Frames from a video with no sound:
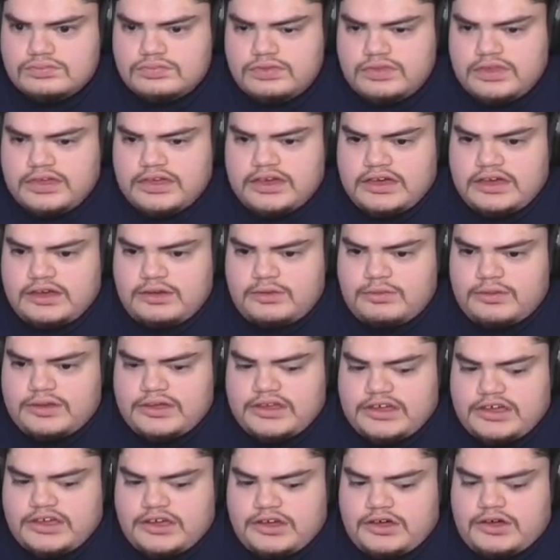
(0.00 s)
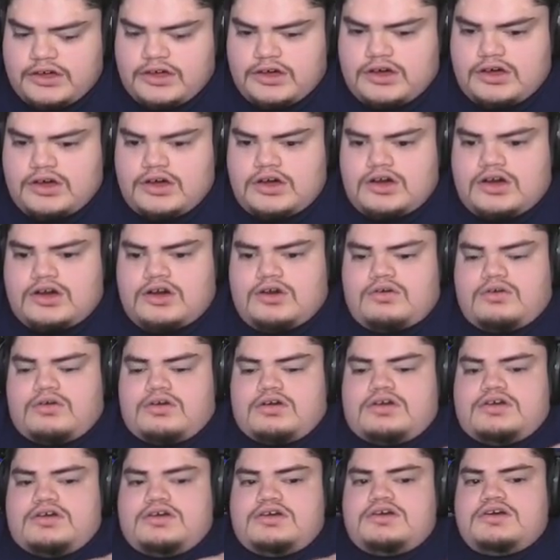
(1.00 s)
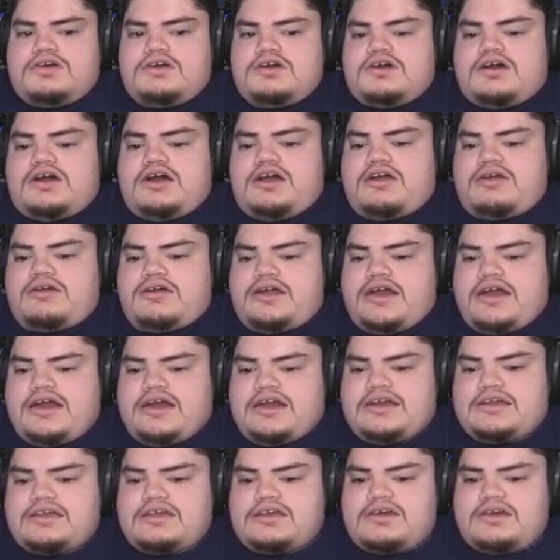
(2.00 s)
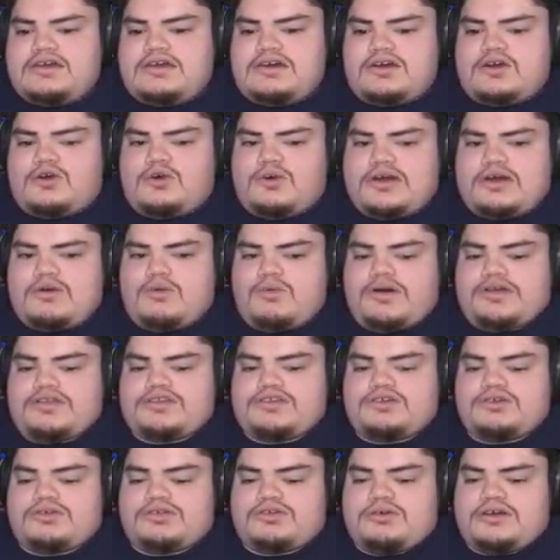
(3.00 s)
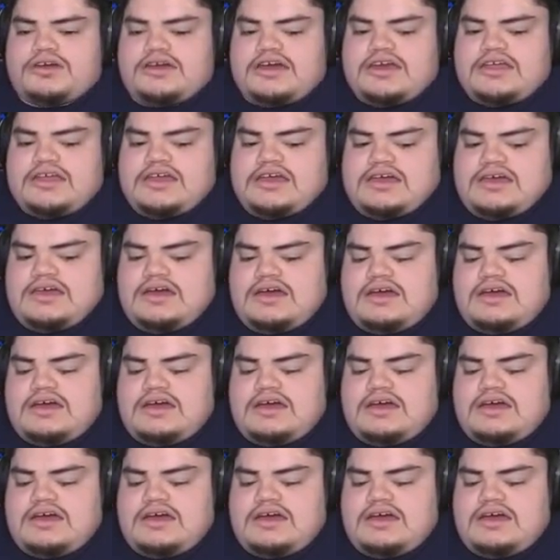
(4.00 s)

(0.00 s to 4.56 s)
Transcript: There we go. All right. Quick one, two, three inning.